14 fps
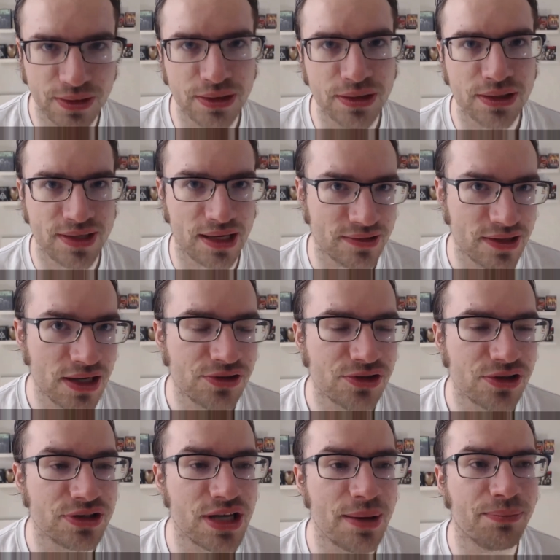the
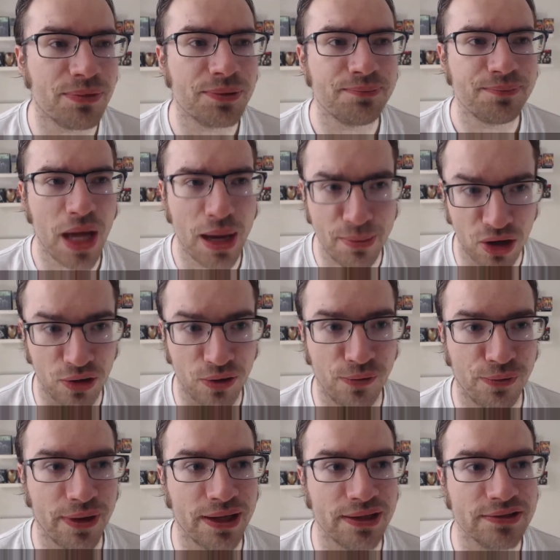assassination attempt, among
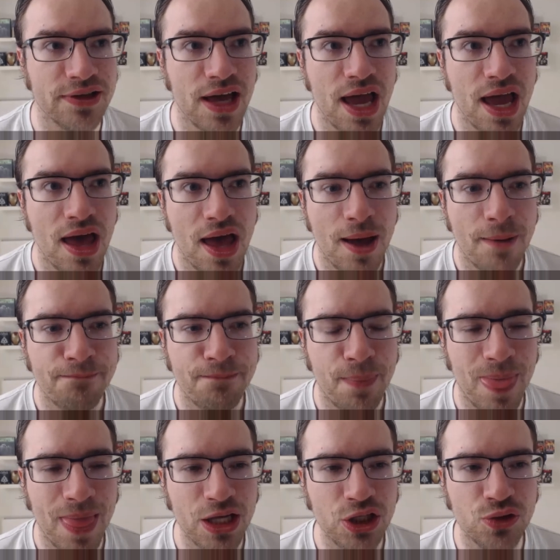other things.
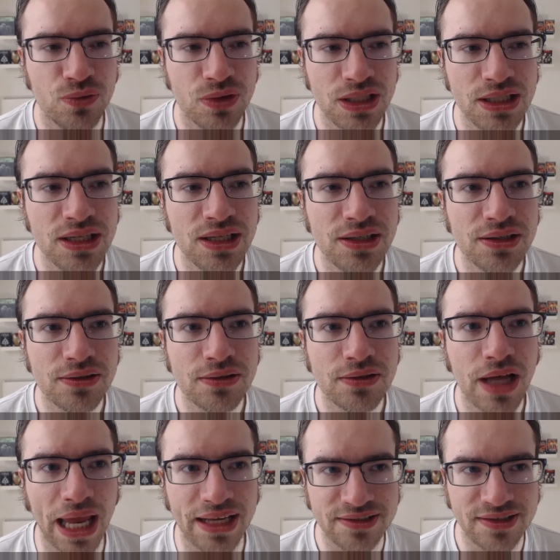You need
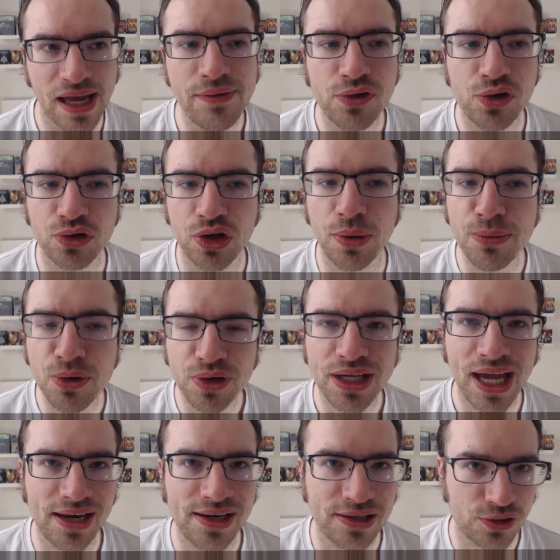Xavier
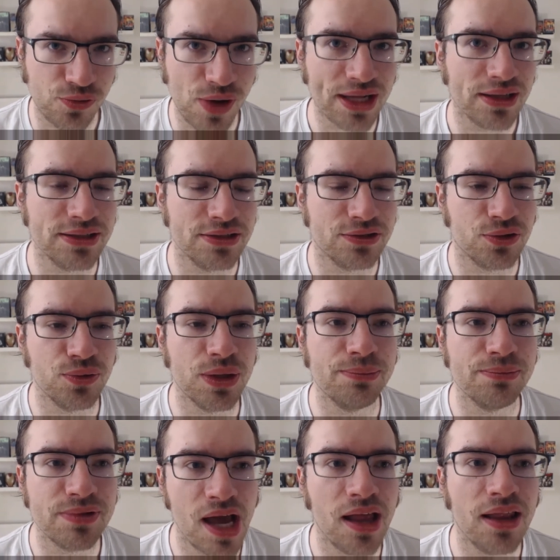communicating directly to
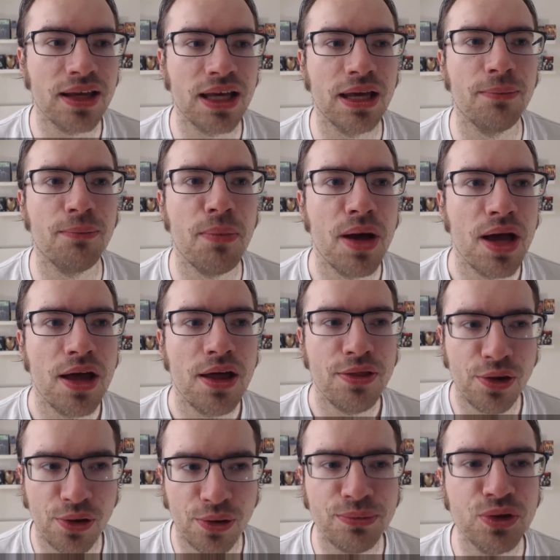him, telling him
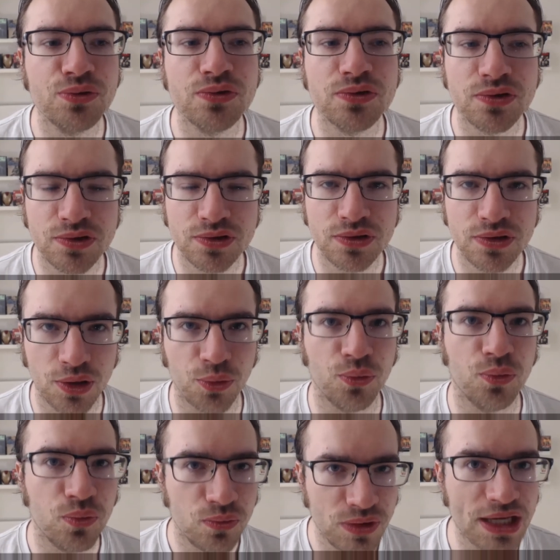there are mutants, you
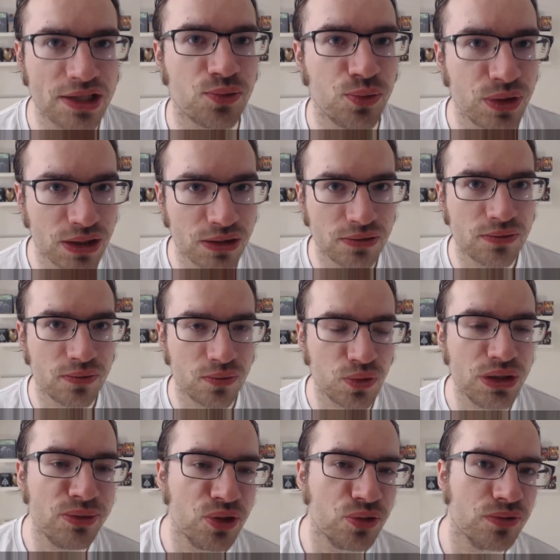know, yes, we,
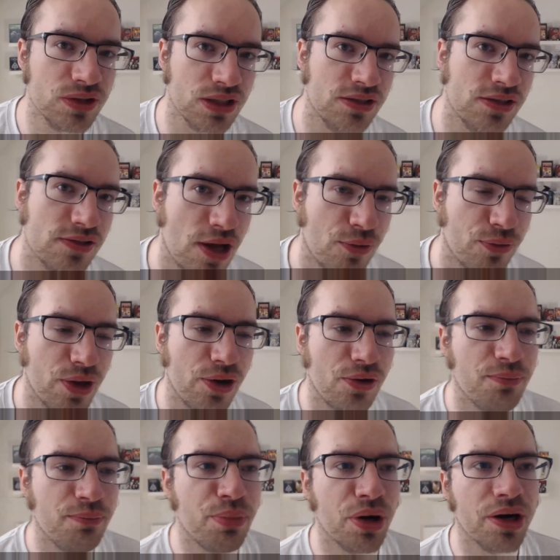we mutants exist out
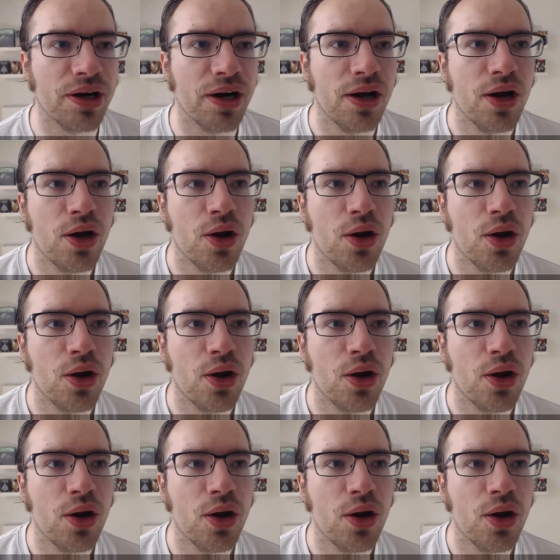there, but